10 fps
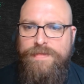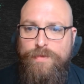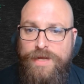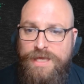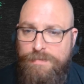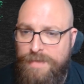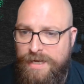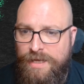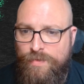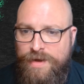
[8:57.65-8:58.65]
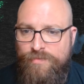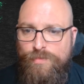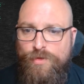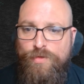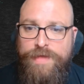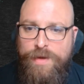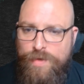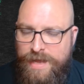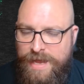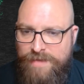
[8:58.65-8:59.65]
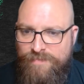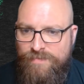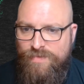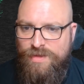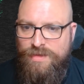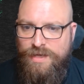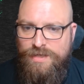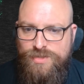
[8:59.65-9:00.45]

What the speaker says: They want to keep money away from you. They want to have everything.